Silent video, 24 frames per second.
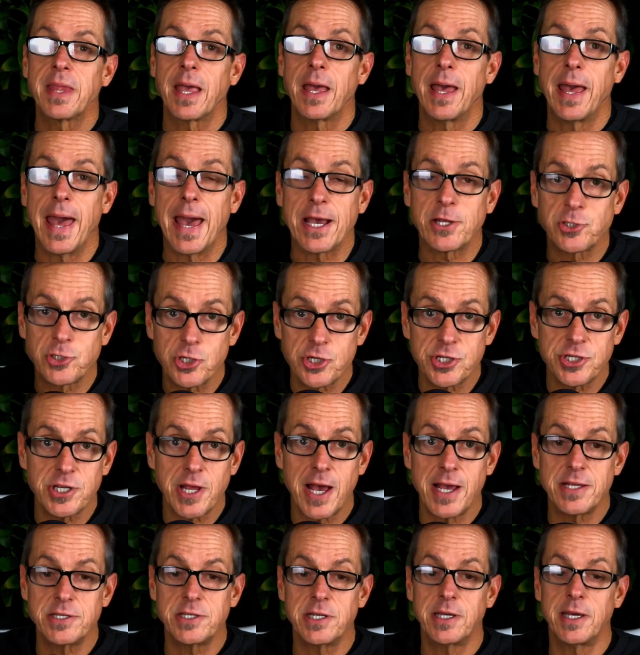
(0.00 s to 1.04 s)

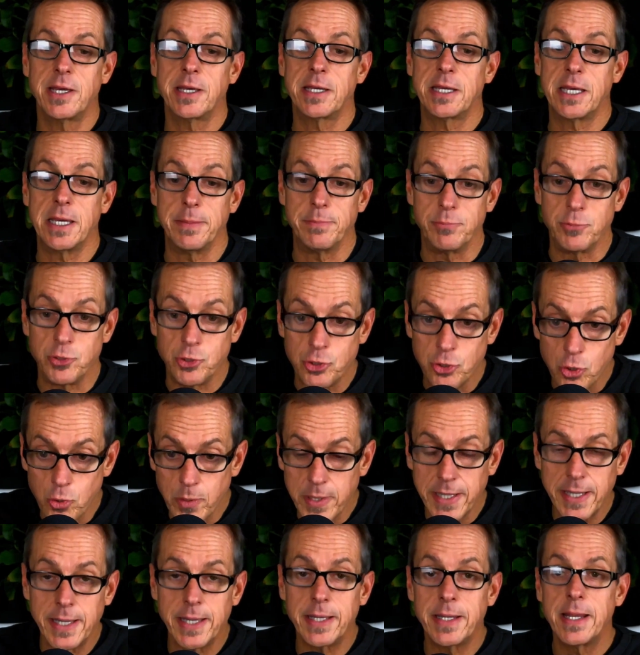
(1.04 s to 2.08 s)
exercising it, keep
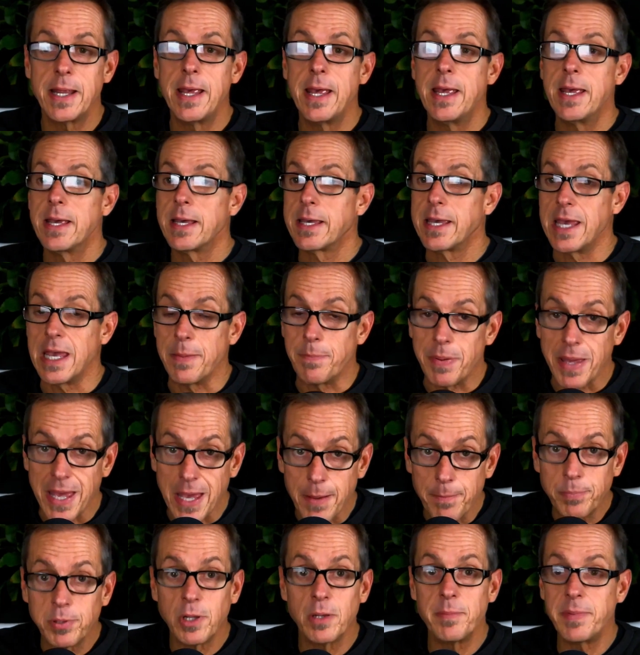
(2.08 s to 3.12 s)
doing it, keep
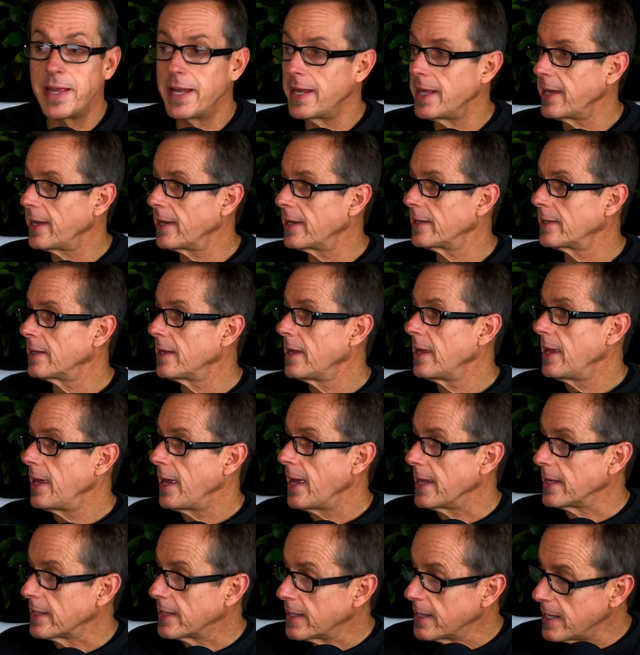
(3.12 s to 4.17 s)
implementing it,
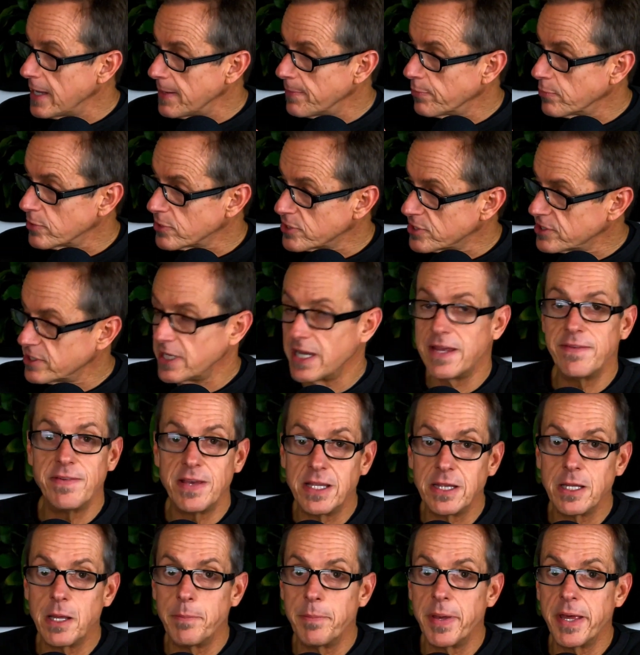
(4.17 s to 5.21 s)
and keep receiving
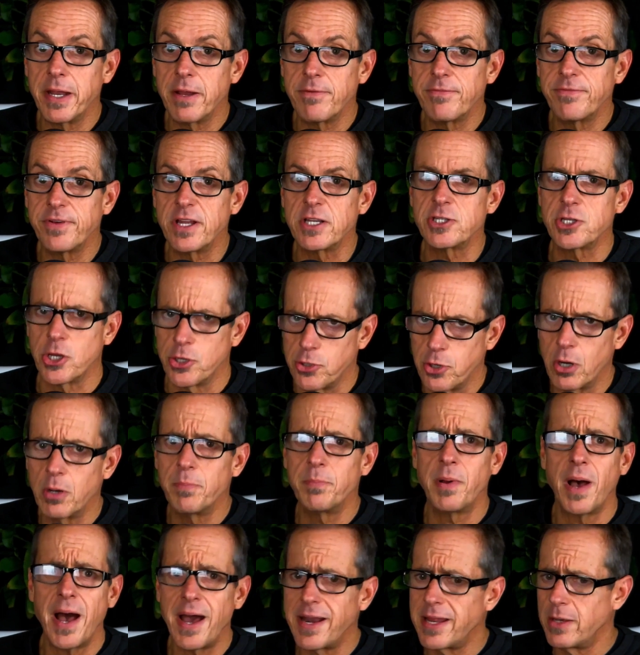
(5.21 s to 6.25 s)
the benefits. And your
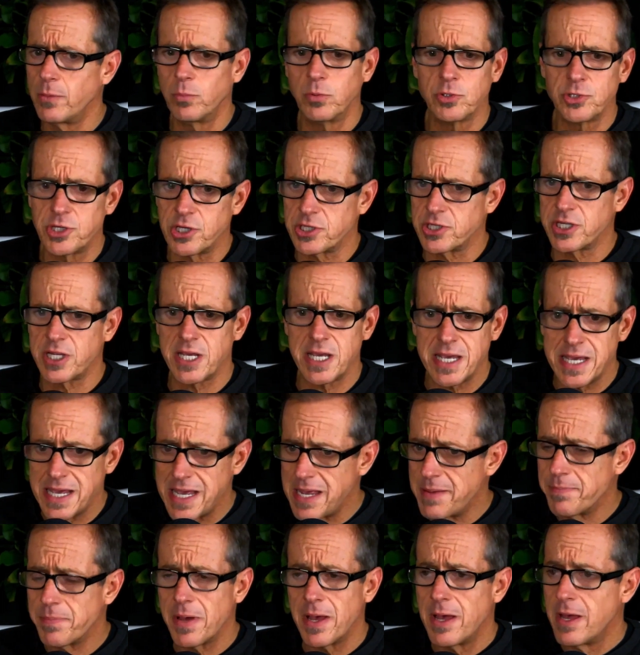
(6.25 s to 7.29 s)
body will just
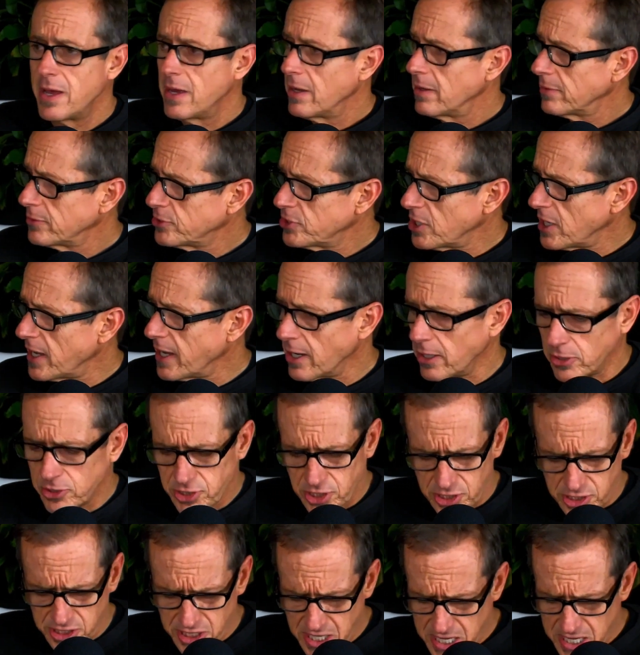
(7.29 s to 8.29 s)
keep, it'll just